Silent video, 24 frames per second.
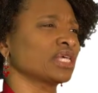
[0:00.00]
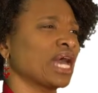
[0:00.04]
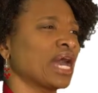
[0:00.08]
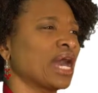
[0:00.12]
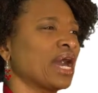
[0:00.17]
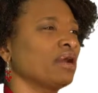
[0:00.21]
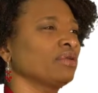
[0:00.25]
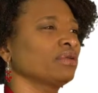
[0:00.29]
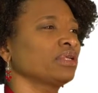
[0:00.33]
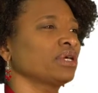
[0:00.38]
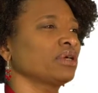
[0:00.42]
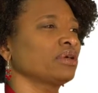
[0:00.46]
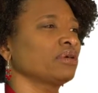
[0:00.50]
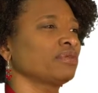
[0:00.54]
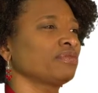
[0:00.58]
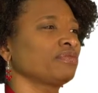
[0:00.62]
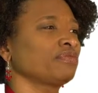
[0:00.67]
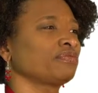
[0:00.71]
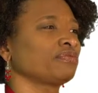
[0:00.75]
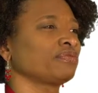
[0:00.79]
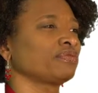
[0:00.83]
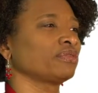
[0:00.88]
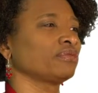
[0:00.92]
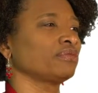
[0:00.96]
out
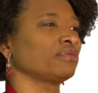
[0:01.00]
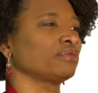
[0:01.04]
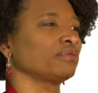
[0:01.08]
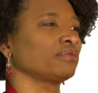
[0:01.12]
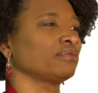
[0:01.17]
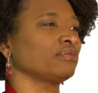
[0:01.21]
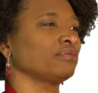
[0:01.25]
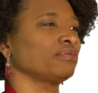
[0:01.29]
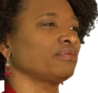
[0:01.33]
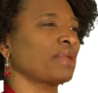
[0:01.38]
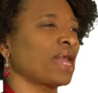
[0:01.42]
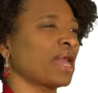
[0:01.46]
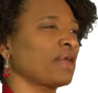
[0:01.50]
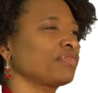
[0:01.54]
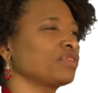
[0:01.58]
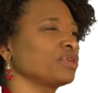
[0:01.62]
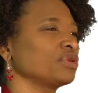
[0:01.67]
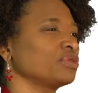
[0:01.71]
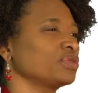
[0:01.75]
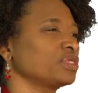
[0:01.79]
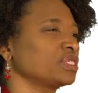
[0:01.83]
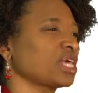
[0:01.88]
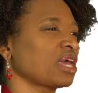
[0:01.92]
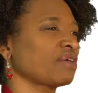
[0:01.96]
of
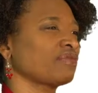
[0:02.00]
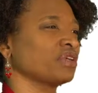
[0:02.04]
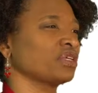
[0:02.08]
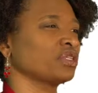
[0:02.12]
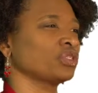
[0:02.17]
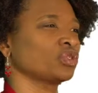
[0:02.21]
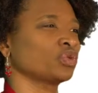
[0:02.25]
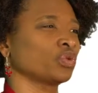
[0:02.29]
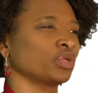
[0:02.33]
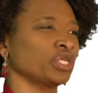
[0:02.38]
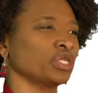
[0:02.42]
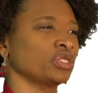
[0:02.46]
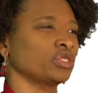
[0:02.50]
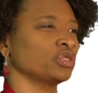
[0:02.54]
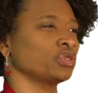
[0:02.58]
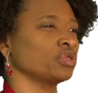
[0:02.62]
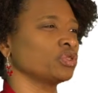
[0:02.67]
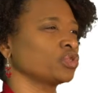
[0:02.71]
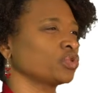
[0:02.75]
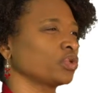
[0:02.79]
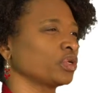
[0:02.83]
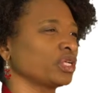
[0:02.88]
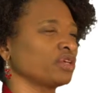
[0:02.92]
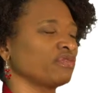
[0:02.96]
Matthew 7:22 to
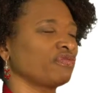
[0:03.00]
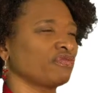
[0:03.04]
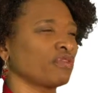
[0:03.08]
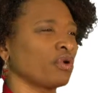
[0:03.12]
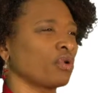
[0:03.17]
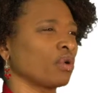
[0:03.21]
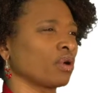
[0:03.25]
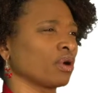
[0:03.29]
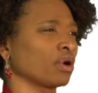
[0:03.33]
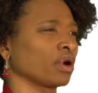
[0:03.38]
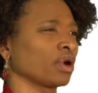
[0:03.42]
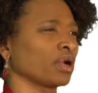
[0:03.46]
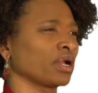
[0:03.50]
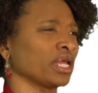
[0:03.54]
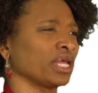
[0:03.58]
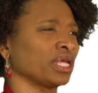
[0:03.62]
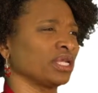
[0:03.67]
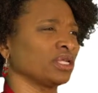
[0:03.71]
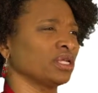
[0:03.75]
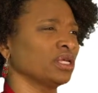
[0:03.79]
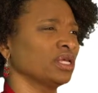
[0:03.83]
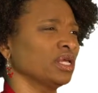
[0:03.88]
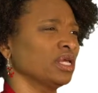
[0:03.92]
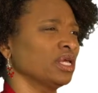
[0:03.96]
24,
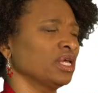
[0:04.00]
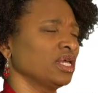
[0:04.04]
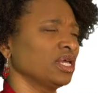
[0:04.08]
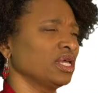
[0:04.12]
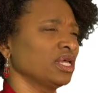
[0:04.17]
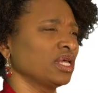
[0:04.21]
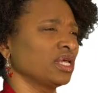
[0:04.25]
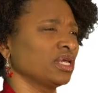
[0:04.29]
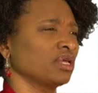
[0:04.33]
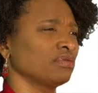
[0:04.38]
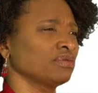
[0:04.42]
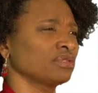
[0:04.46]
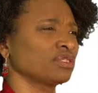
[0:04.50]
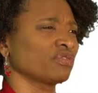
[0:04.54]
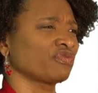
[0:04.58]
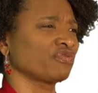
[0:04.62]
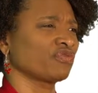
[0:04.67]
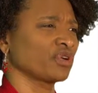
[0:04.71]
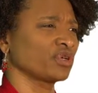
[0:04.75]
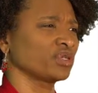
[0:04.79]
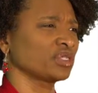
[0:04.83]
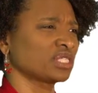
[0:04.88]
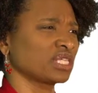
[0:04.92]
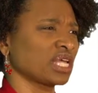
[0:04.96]
and it was the
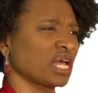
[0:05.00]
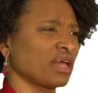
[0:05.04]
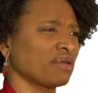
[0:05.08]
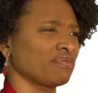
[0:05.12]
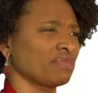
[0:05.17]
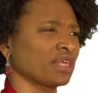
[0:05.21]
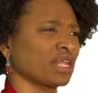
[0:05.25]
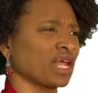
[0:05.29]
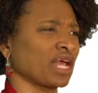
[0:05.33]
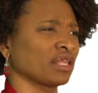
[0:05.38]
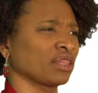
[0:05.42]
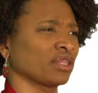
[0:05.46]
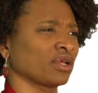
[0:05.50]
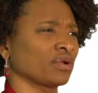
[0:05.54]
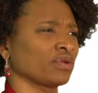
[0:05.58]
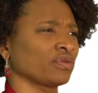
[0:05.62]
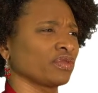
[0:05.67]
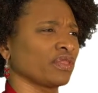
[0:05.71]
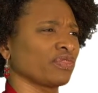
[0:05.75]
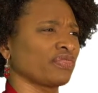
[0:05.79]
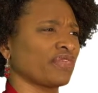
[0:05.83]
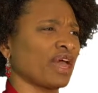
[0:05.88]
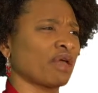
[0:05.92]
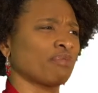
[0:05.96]
first time that I learned
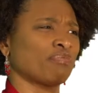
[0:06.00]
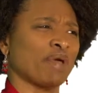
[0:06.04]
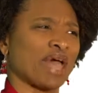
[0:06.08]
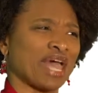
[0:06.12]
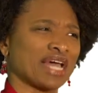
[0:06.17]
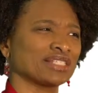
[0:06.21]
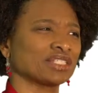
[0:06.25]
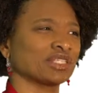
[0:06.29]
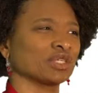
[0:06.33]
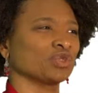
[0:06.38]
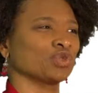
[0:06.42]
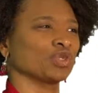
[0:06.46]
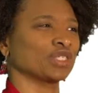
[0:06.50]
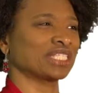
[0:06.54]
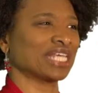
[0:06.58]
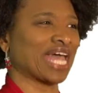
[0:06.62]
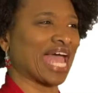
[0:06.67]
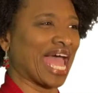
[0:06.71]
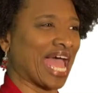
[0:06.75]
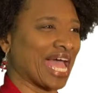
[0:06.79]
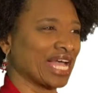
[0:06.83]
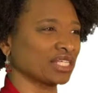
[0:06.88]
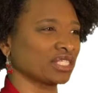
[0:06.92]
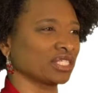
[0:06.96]
that that passage was
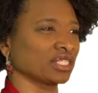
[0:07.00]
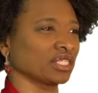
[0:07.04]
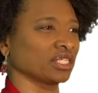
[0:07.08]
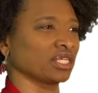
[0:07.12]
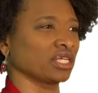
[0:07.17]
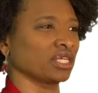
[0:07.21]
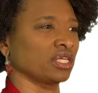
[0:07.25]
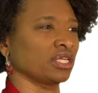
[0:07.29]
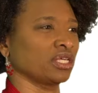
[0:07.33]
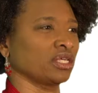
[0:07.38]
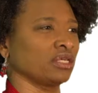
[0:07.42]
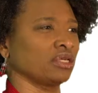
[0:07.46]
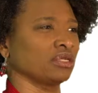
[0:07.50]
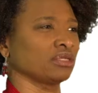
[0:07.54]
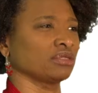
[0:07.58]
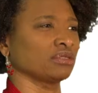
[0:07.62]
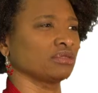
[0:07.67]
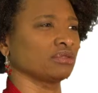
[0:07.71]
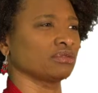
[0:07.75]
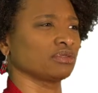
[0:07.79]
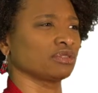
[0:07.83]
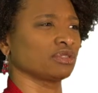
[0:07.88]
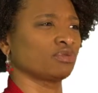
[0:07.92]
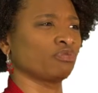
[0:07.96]
actually
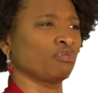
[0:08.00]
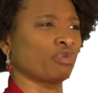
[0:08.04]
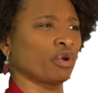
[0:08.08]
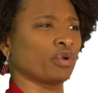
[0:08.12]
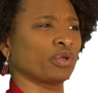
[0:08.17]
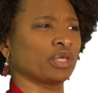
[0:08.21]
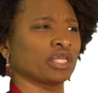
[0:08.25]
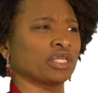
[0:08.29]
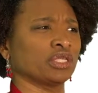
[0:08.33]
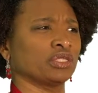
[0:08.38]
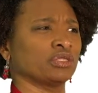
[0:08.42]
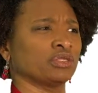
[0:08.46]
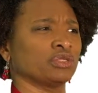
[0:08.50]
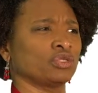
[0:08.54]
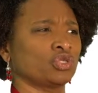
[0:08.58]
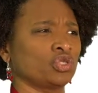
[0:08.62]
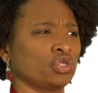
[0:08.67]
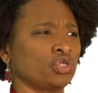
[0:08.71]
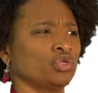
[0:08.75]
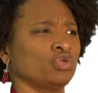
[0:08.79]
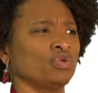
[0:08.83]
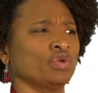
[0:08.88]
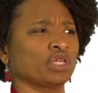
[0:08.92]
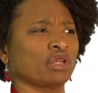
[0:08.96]
spoken
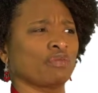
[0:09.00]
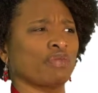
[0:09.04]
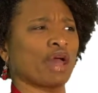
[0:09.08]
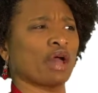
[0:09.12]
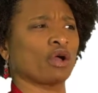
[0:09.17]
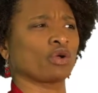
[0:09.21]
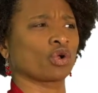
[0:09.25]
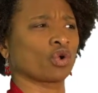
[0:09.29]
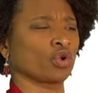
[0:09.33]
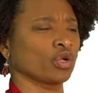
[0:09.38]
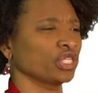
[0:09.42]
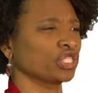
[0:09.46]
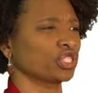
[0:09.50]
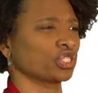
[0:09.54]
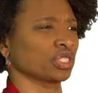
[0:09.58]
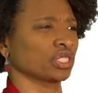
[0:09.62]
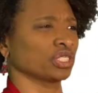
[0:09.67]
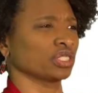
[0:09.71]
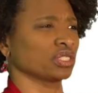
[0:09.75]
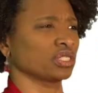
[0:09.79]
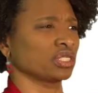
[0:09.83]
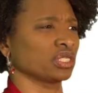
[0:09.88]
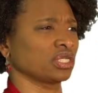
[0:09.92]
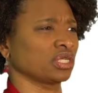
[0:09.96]
to and about
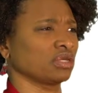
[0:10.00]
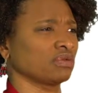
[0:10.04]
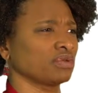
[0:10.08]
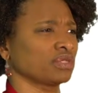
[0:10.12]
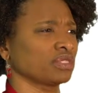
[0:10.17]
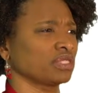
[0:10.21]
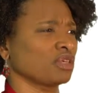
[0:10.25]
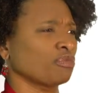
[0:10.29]
Christians. And it was the